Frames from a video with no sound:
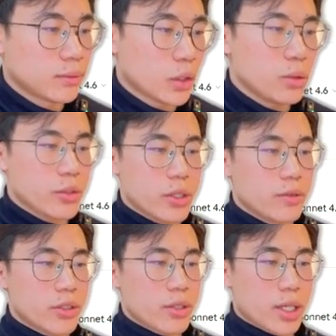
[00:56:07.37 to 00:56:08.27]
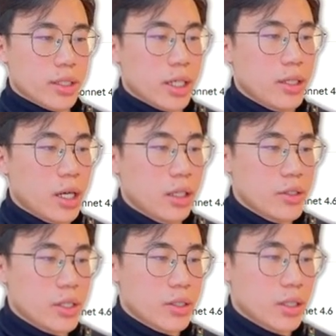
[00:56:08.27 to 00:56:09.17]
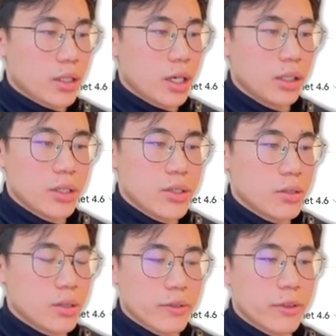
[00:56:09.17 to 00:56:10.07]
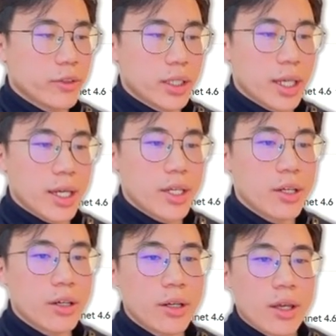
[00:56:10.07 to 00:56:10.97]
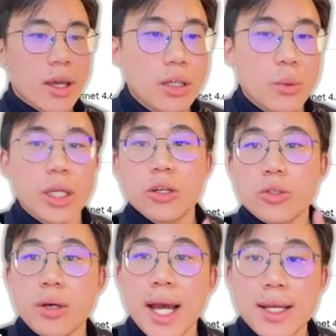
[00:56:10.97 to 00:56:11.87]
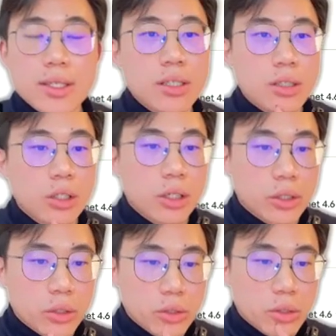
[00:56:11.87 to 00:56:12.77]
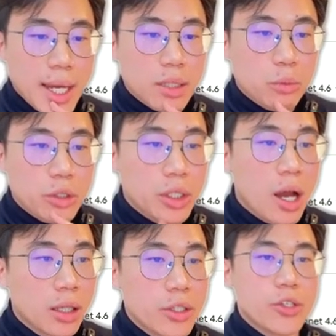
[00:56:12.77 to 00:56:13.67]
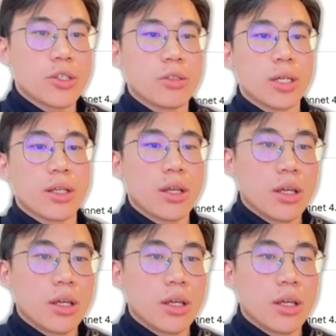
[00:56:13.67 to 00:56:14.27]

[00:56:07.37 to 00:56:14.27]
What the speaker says: Cool, the service is like $10, $16, or $15K a year. We can also ask Claude Code to add more knowledge to it.